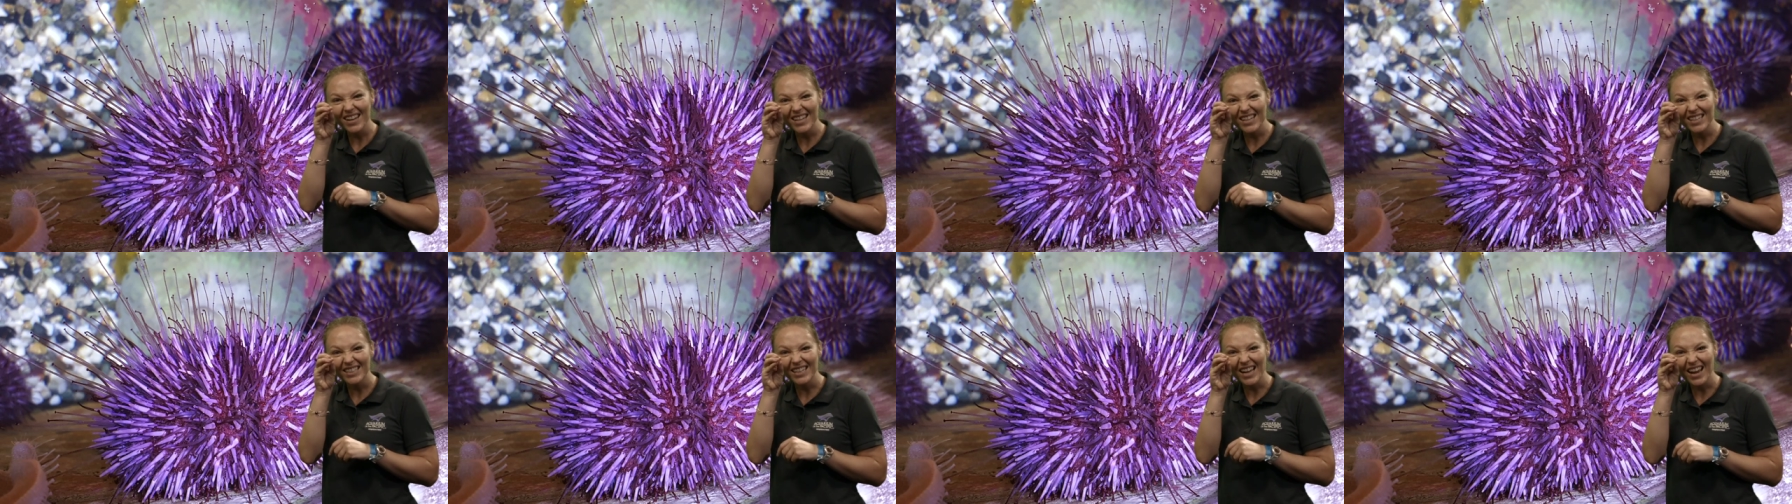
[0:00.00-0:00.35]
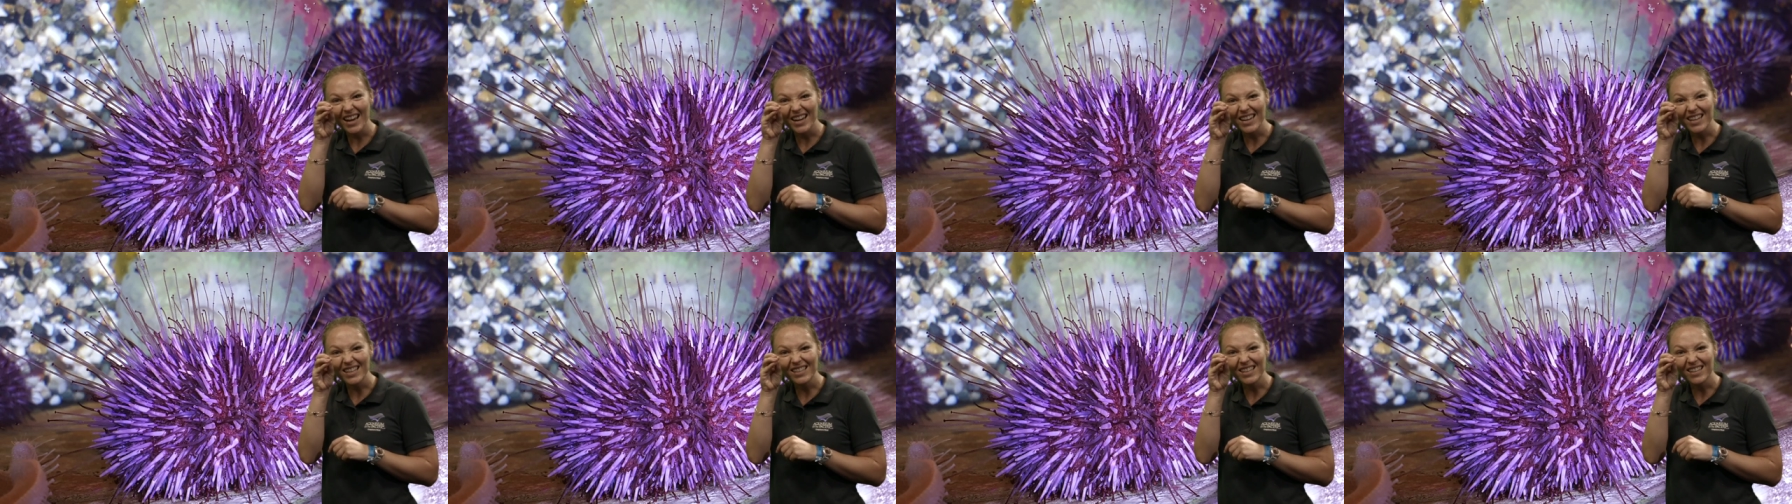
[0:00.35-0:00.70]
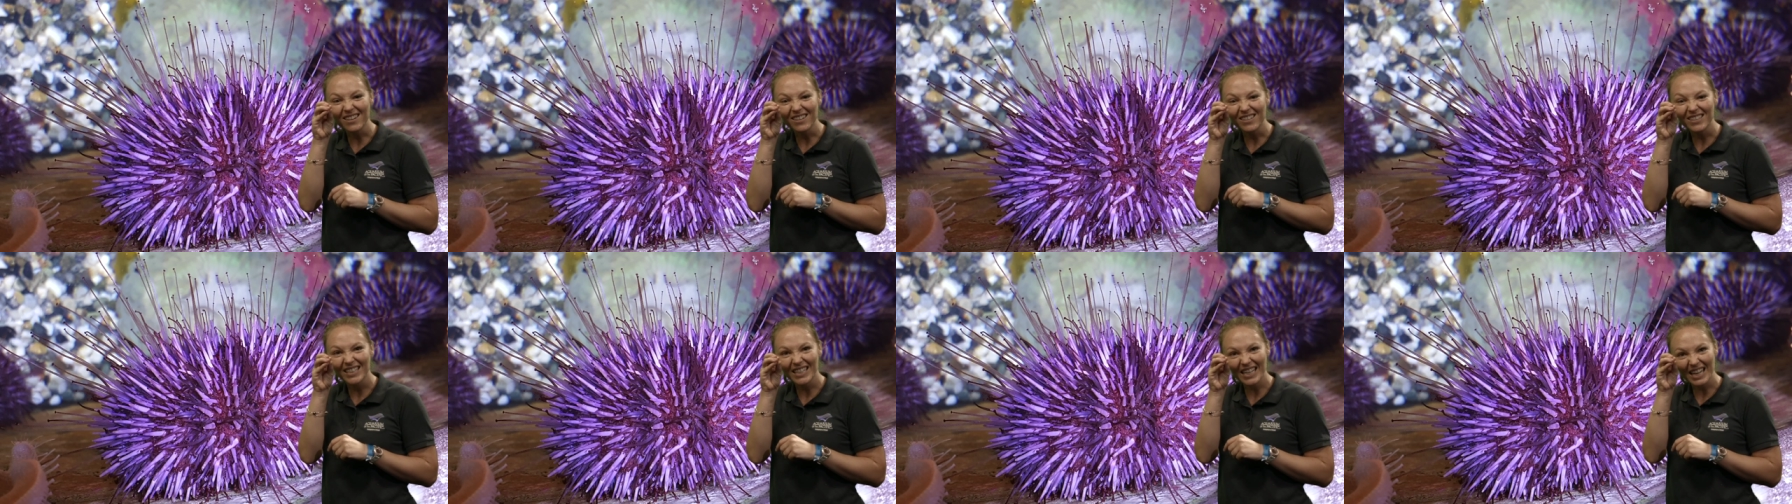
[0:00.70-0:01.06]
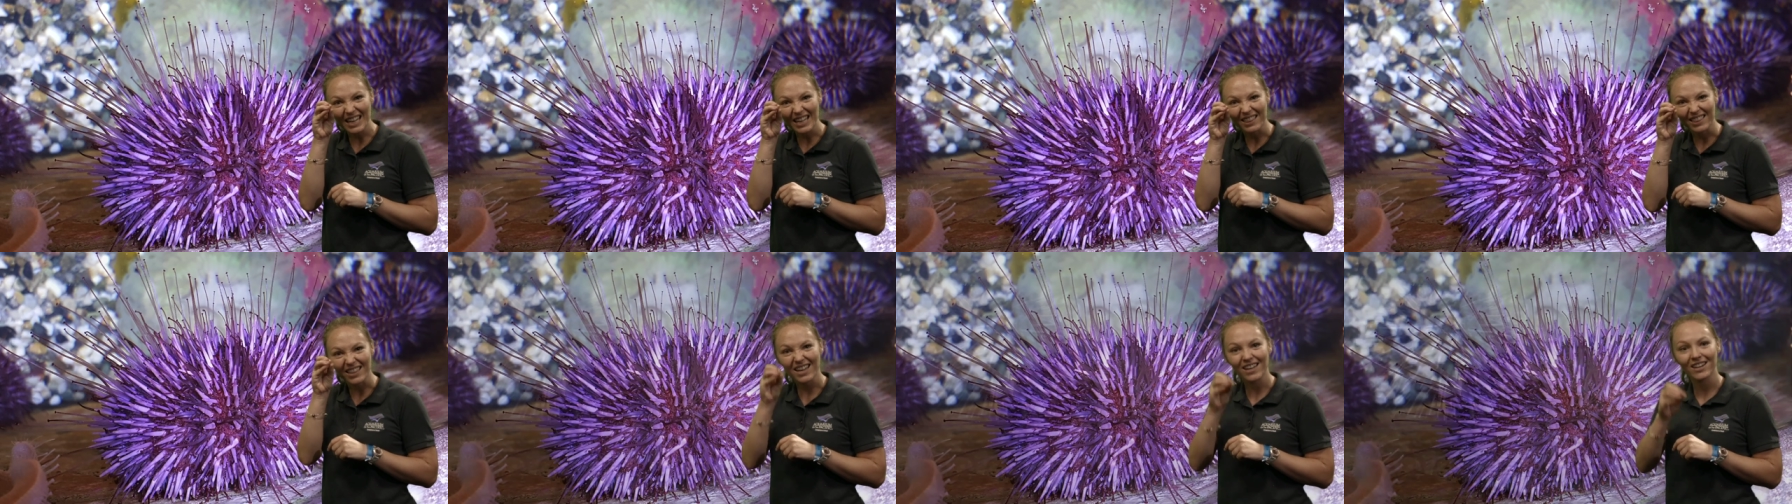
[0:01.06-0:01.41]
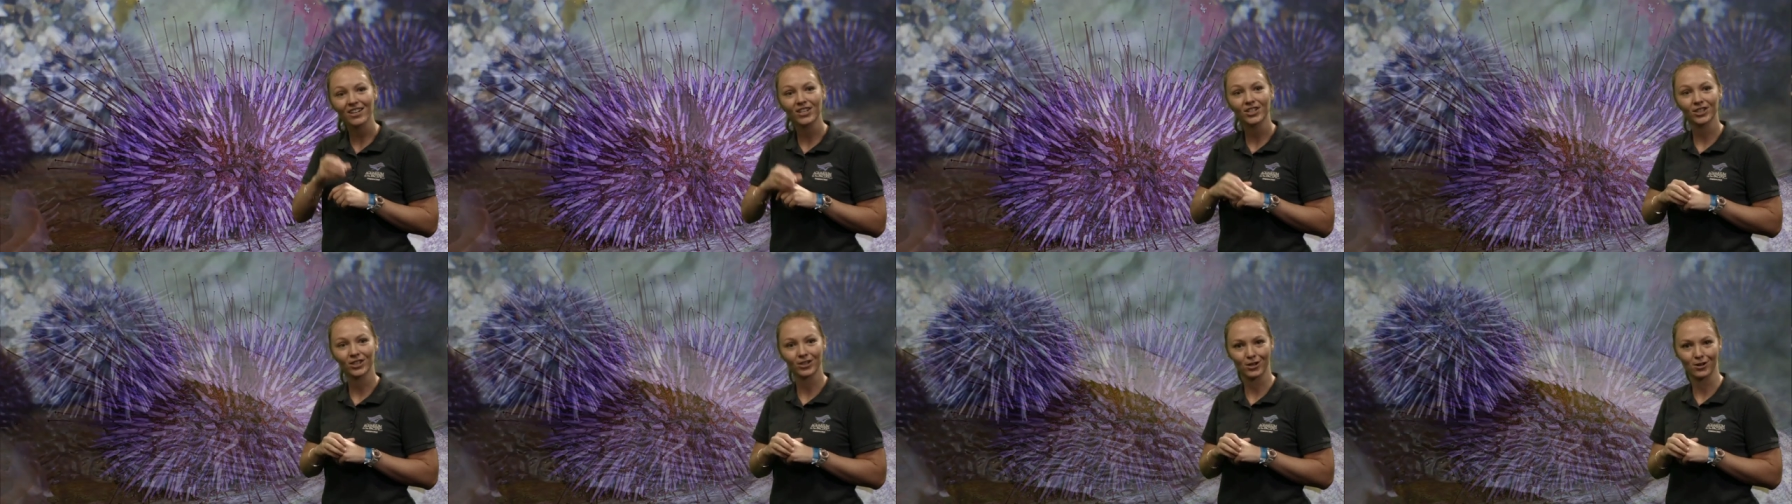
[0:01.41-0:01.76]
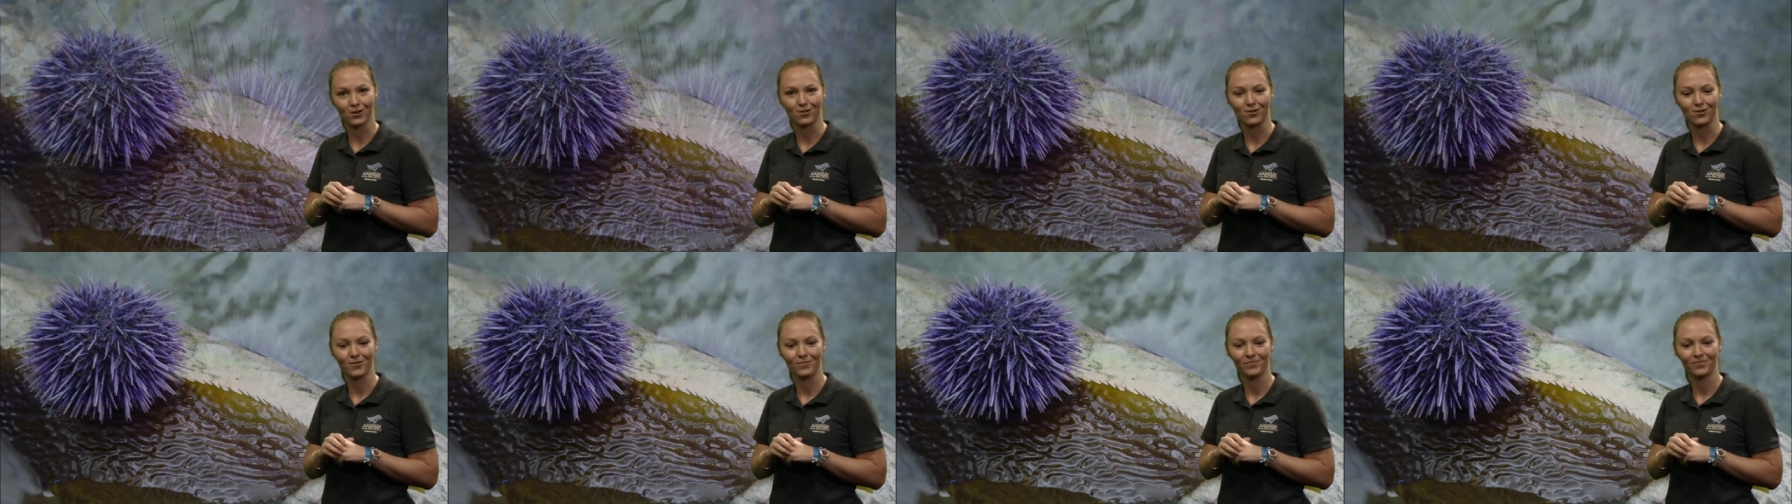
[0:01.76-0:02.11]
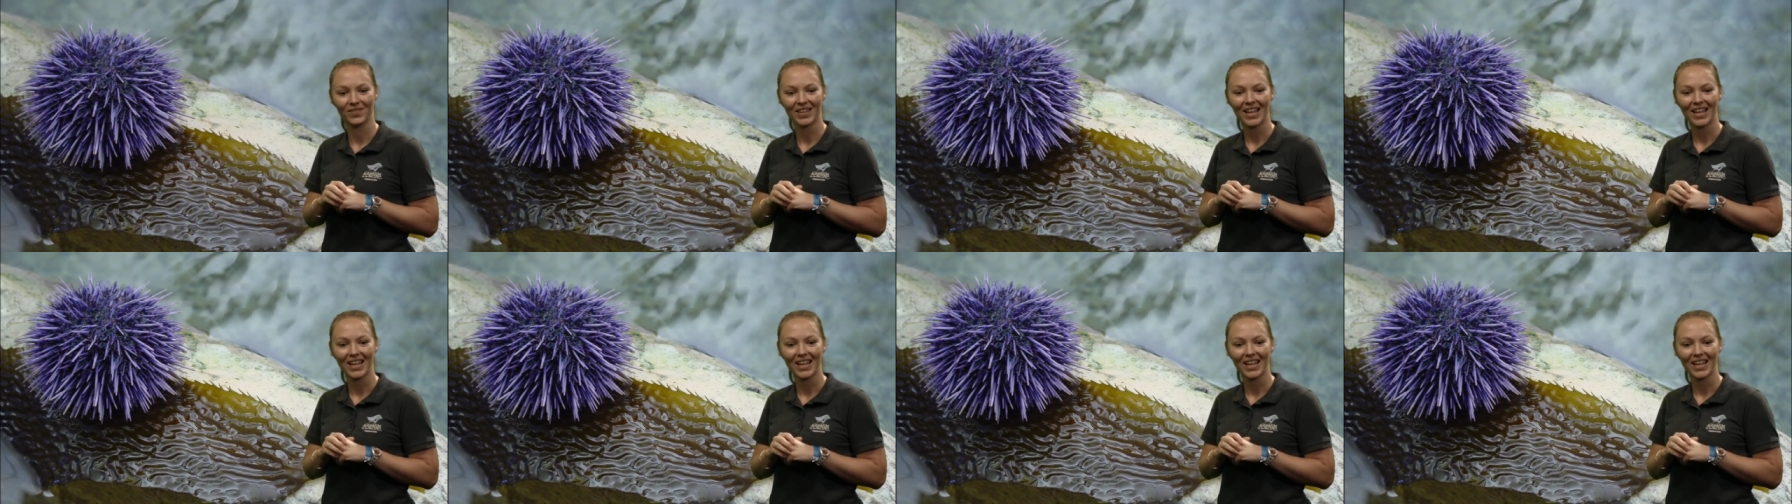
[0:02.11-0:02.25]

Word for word: tiny little teeth in a circle.